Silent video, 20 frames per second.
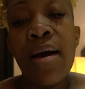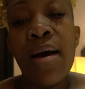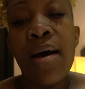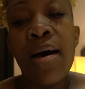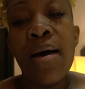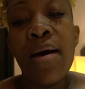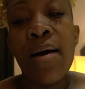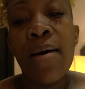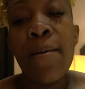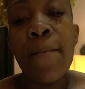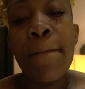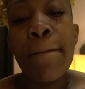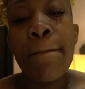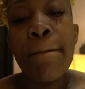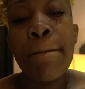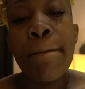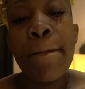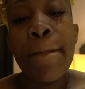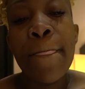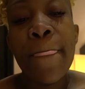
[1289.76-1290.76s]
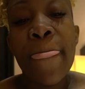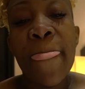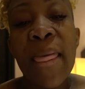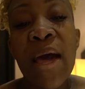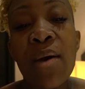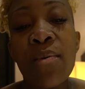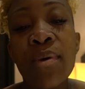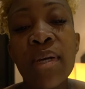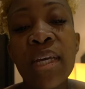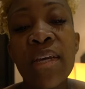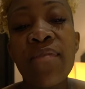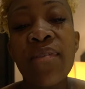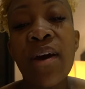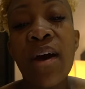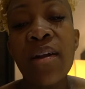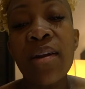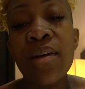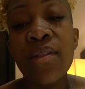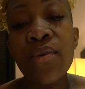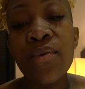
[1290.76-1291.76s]
I will give
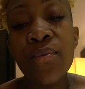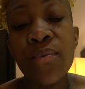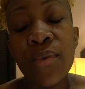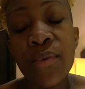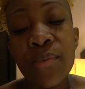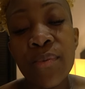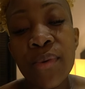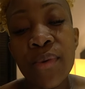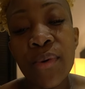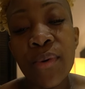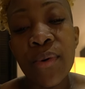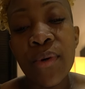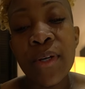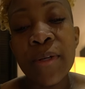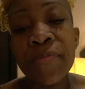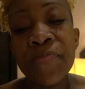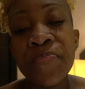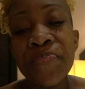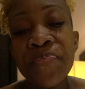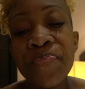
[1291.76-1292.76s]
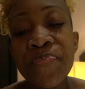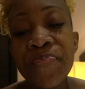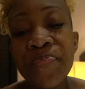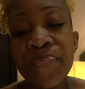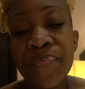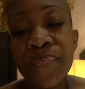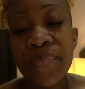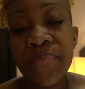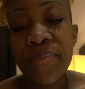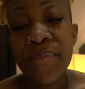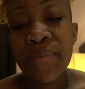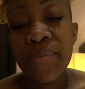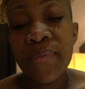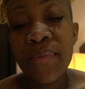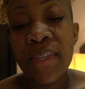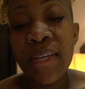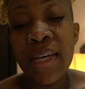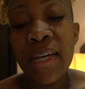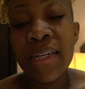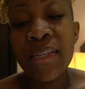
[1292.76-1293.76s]
y'all another room tour.
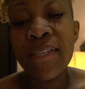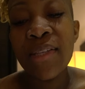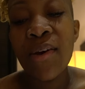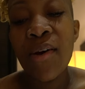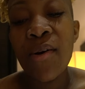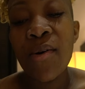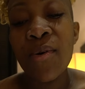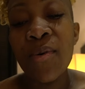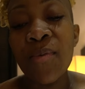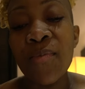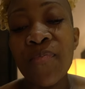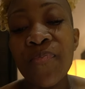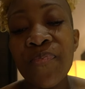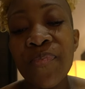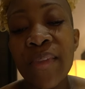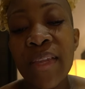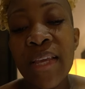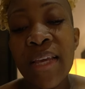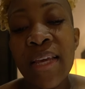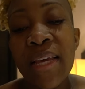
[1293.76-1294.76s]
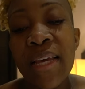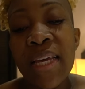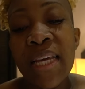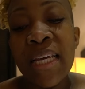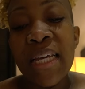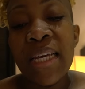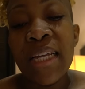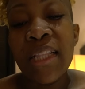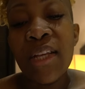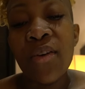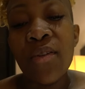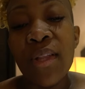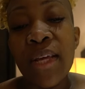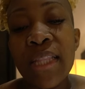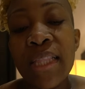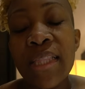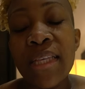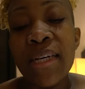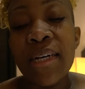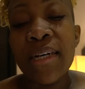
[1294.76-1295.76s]
So, don't
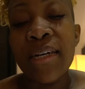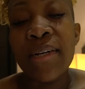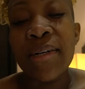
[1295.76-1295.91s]
let the